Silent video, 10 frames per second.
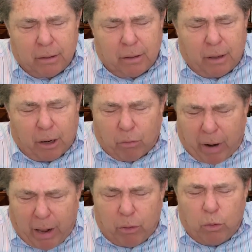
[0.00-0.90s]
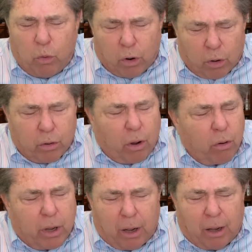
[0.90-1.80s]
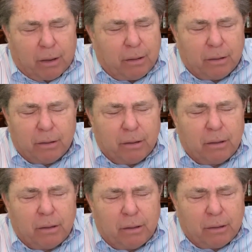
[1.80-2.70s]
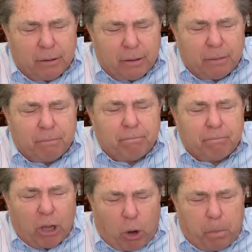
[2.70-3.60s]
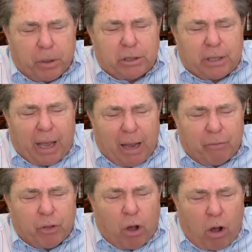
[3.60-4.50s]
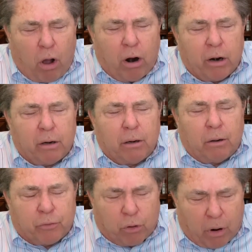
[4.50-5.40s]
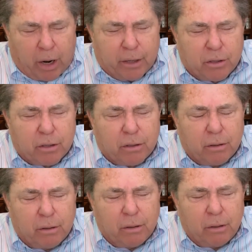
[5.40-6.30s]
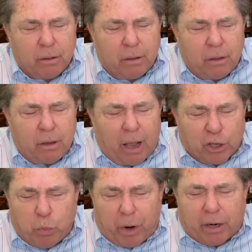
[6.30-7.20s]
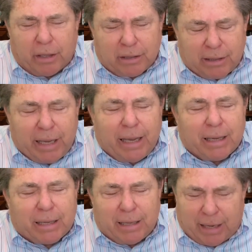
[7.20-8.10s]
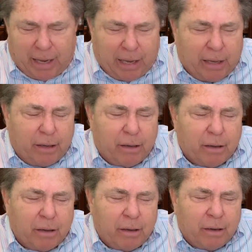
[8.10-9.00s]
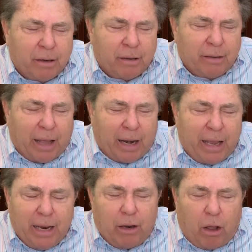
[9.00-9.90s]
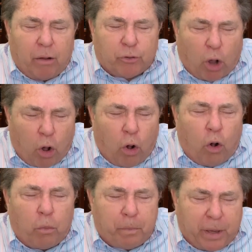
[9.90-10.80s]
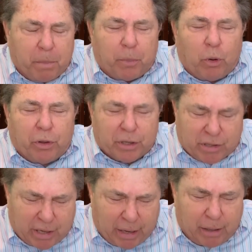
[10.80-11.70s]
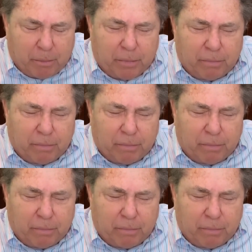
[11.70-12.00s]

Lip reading: and around the world, oh God, help us to have the heart of Christ. As we're going to see it today, that he loved all people the same.